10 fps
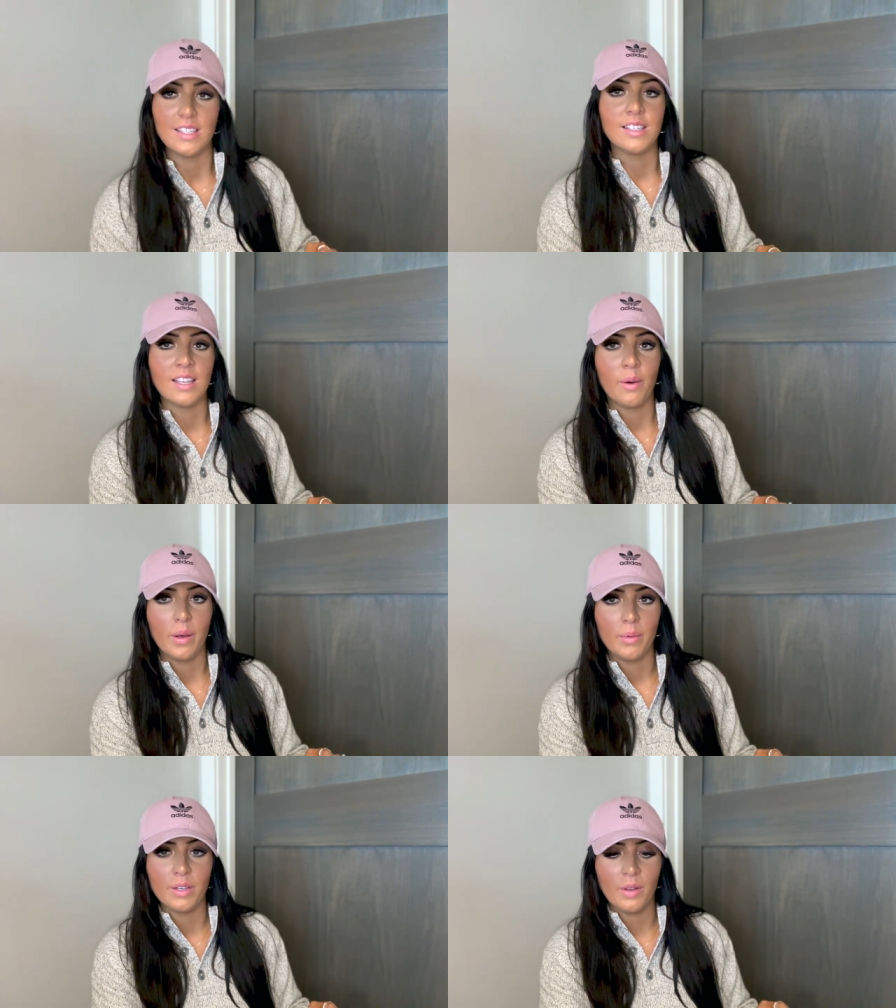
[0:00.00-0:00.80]
is how
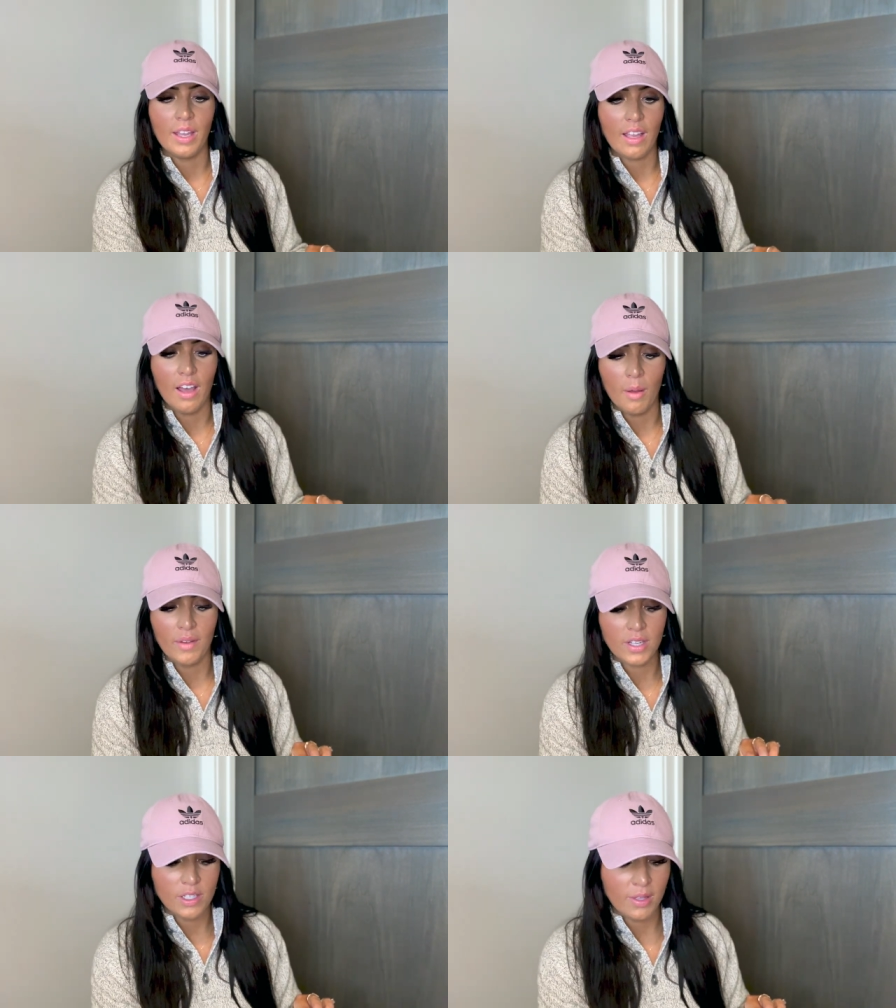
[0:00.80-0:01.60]
well we're doing.
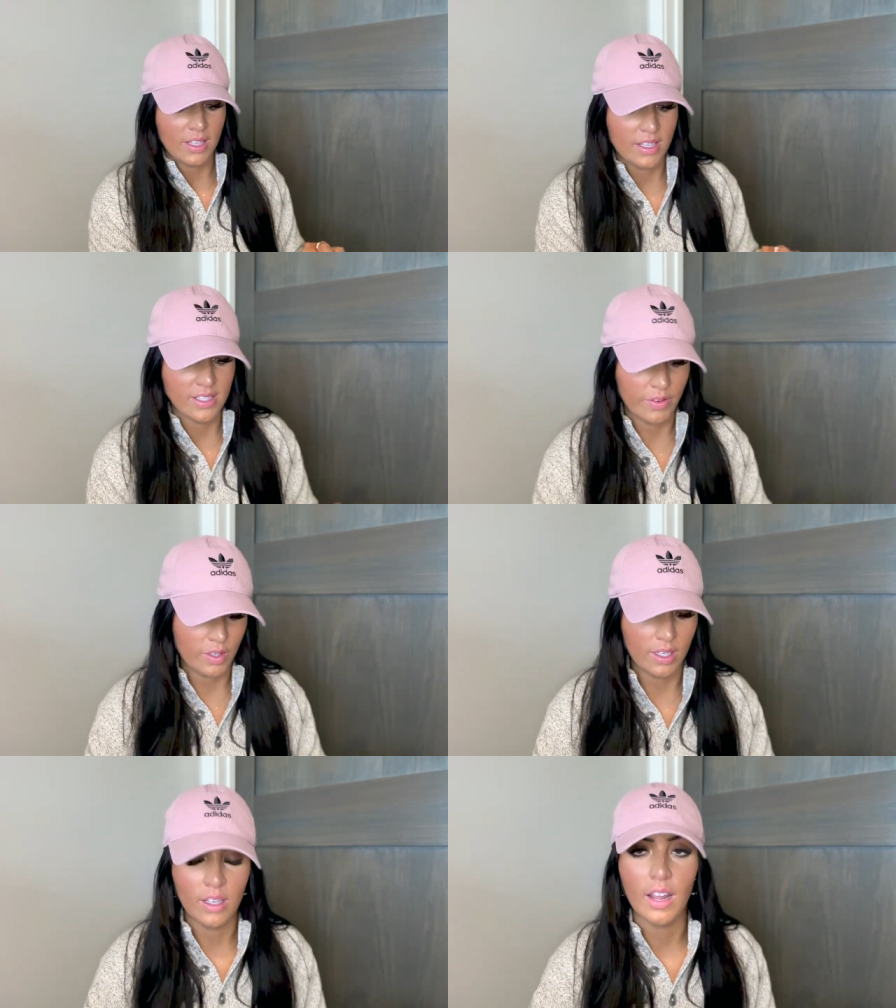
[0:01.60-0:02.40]
I've talked about these
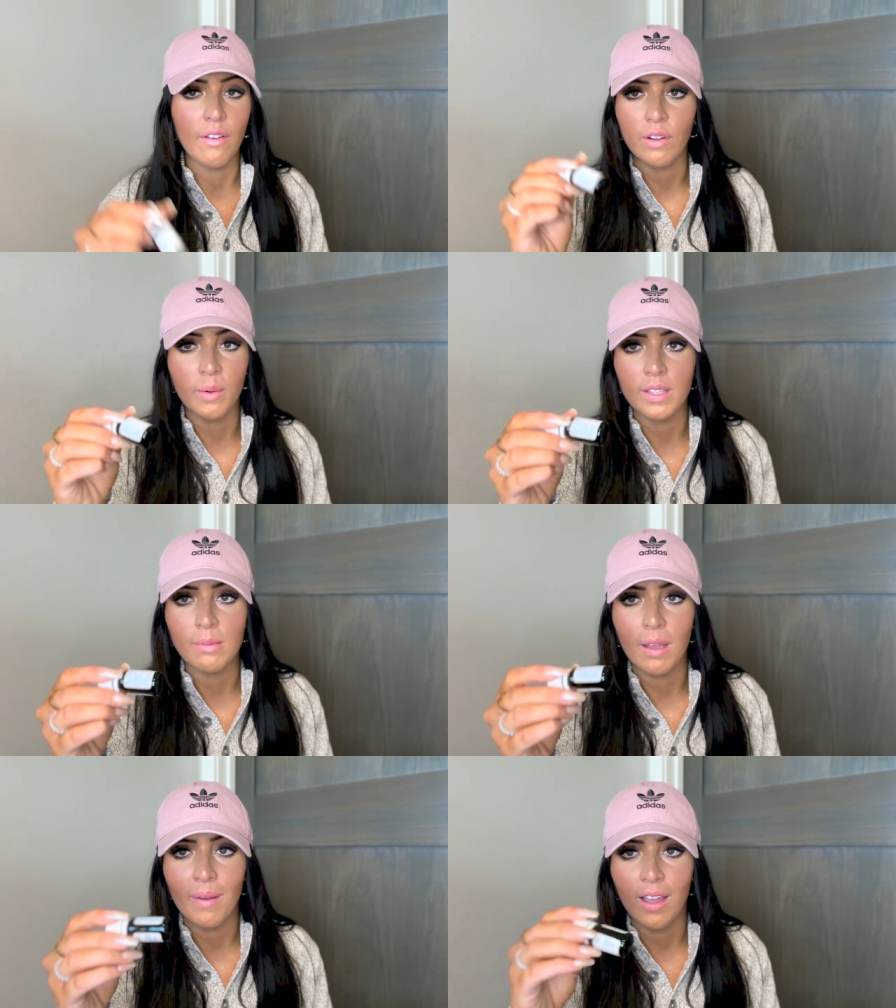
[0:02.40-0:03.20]
in every What's in
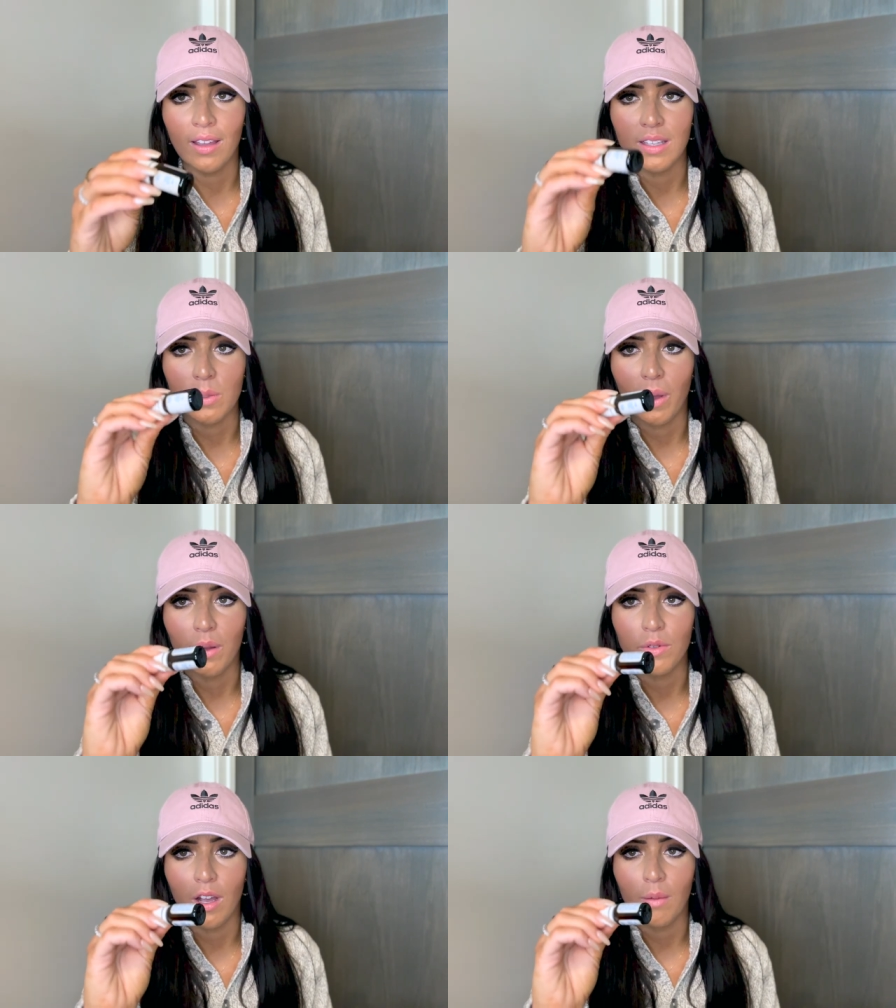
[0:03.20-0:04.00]
My Bag, these wow
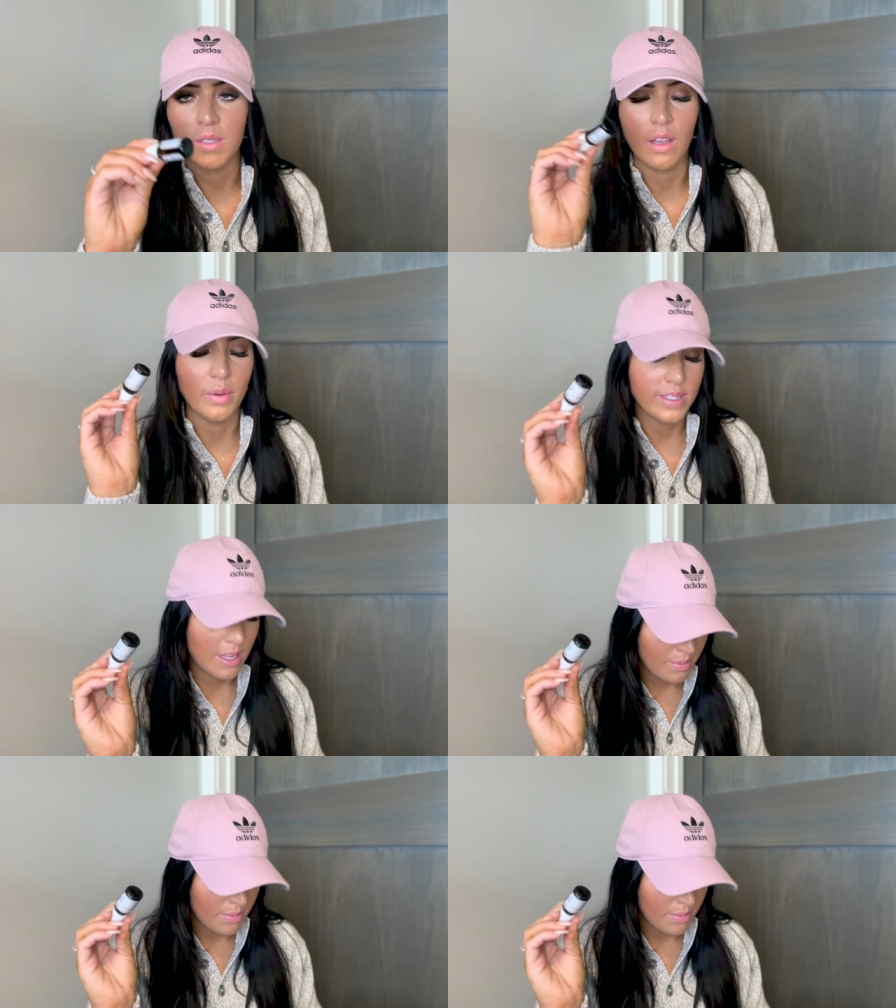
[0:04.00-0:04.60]
drops. I always keep